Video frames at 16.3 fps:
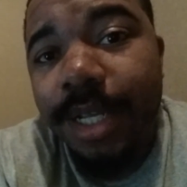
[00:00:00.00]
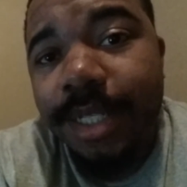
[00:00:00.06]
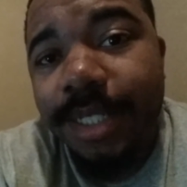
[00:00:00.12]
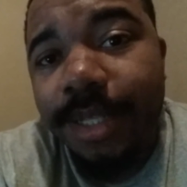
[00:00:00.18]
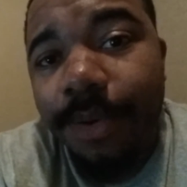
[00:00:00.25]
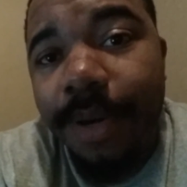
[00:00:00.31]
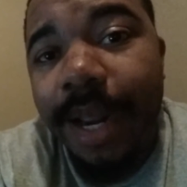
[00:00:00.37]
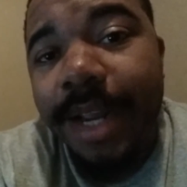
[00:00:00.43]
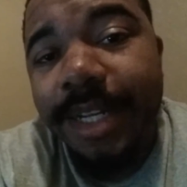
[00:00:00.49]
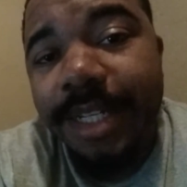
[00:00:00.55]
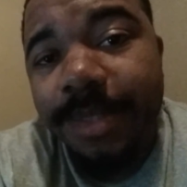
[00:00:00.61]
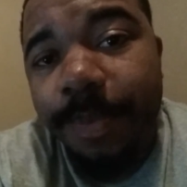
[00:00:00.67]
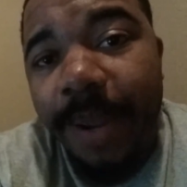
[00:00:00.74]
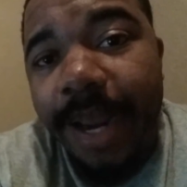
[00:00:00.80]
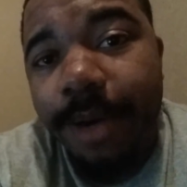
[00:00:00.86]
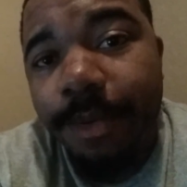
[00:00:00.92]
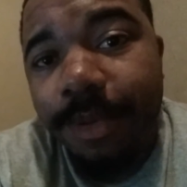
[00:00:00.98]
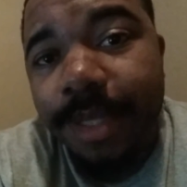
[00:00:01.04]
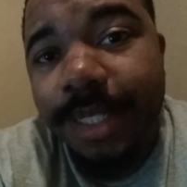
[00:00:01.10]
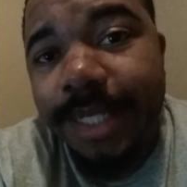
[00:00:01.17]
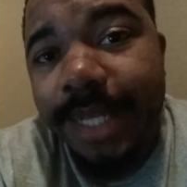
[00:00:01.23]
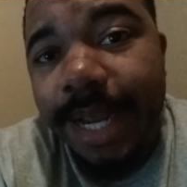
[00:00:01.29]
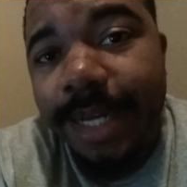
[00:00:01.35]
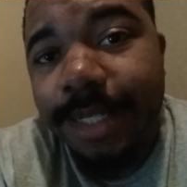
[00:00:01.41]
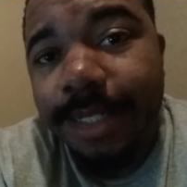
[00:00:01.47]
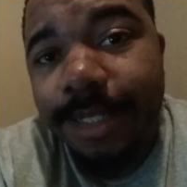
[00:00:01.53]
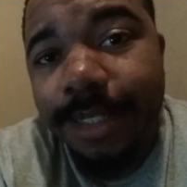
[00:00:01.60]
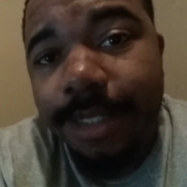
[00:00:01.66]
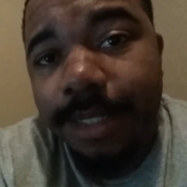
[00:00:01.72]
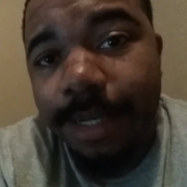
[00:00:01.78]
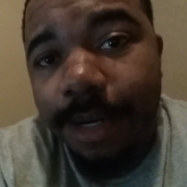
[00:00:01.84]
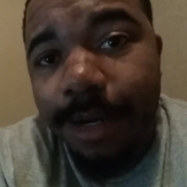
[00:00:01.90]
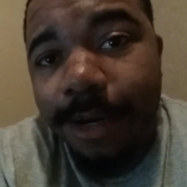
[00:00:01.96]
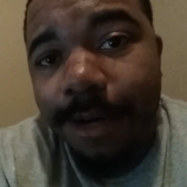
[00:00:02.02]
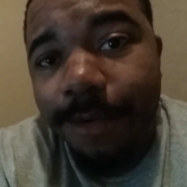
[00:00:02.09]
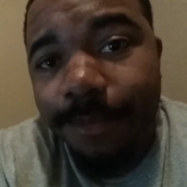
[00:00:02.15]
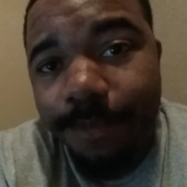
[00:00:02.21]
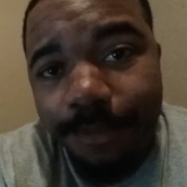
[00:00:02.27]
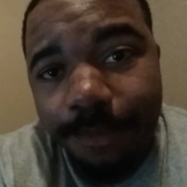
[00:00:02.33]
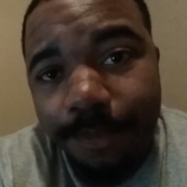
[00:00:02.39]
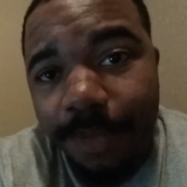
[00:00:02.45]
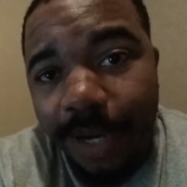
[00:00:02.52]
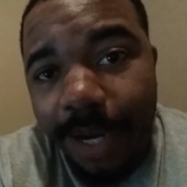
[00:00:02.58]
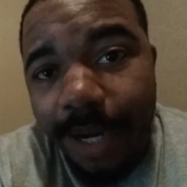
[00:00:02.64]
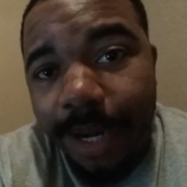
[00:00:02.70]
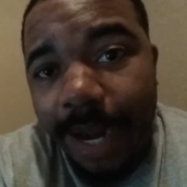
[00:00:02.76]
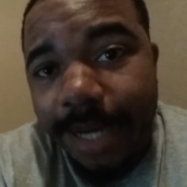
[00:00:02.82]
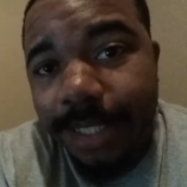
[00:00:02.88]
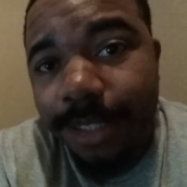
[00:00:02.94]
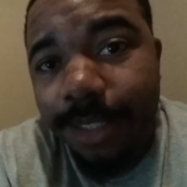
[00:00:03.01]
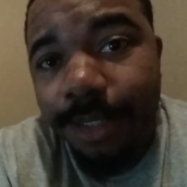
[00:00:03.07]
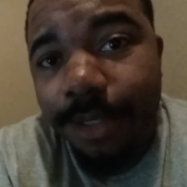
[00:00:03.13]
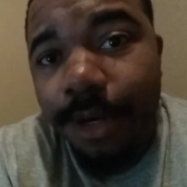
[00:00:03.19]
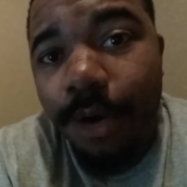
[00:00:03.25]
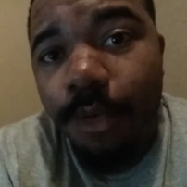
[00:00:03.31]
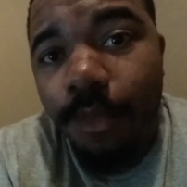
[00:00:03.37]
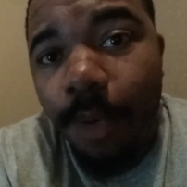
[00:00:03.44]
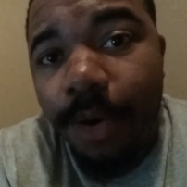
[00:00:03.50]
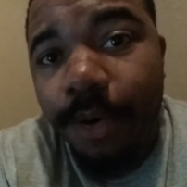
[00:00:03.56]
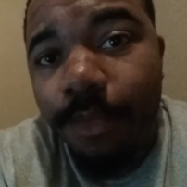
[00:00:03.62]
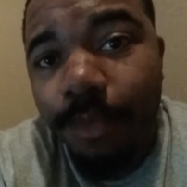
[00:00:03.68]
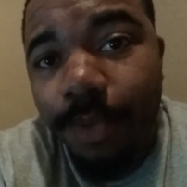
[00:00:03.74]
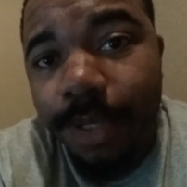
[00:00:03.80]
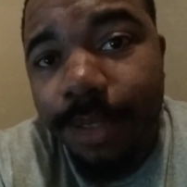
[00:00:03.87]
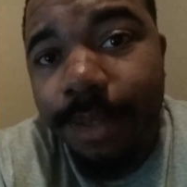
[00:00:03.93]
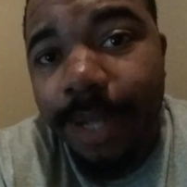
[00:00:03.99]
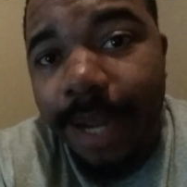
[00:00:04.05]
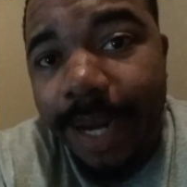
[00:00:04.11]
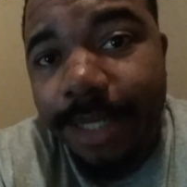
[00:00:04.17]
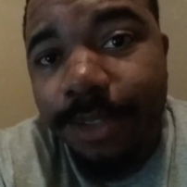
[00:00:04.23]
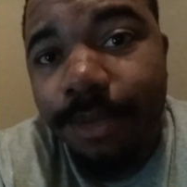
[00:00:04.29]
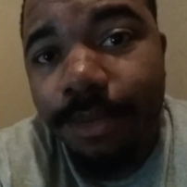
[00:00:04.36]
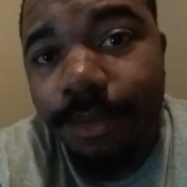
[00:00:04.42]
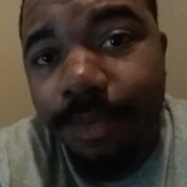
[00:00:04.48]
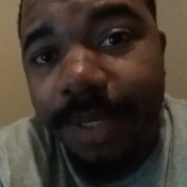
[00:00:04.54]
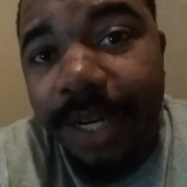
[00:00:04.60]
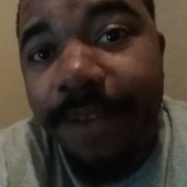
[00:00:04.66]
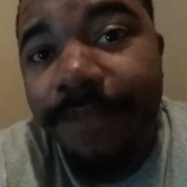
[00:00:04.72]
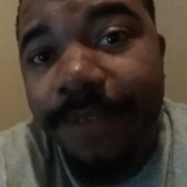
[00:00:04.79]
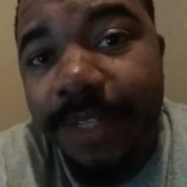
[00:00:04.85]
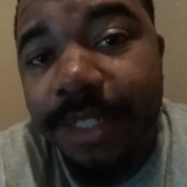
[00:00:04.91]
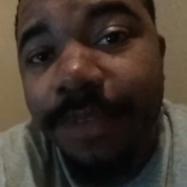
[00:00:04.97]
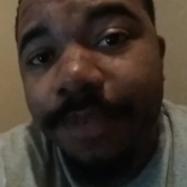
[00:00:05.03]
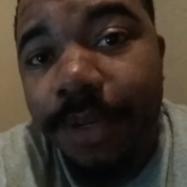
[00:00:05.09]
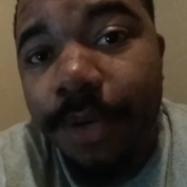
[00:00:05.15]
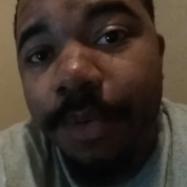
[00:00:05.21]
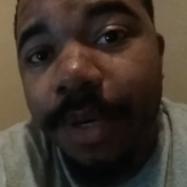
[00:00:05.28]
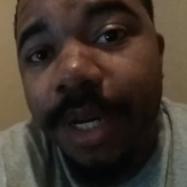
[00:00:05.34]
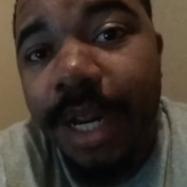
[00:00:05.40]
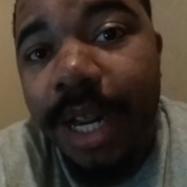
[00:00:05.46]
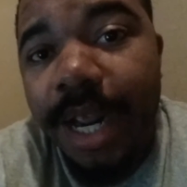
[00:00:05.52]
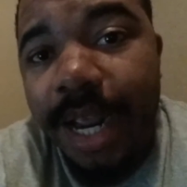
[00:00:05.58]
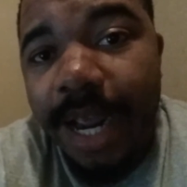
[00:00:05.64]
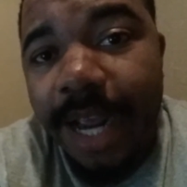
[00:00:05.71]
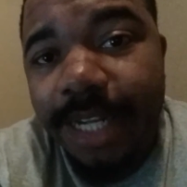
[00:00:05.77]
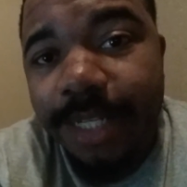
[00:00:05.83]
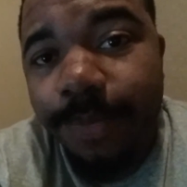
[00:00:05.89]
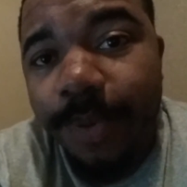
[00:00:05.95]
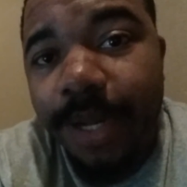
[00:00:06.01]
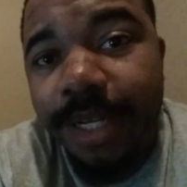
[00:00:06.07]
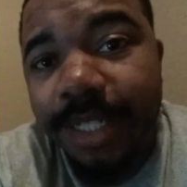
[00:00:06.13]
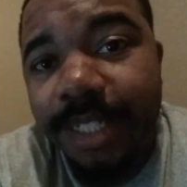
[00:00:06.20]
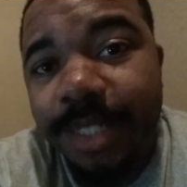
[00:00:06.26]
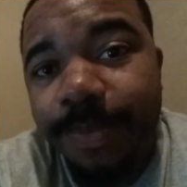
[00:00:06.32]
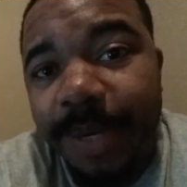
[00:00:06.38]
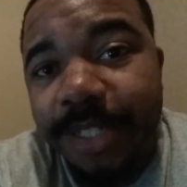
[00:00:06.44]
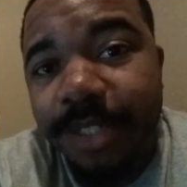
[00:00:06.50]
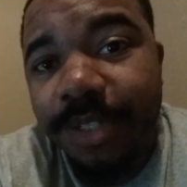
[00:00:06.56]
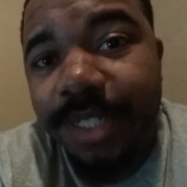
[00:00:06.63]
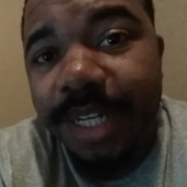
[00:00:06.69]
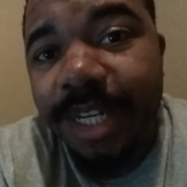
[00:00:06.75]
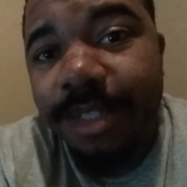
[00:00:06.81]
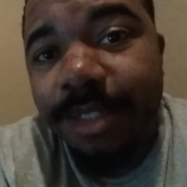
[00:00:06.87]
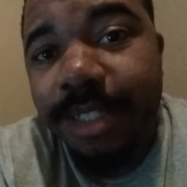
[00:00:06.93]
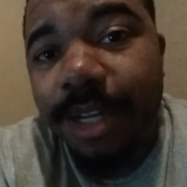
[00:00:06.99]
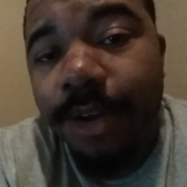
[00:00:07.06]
So now he's back with the Texans, and actually, working with the actual defensive unit as well as special teams.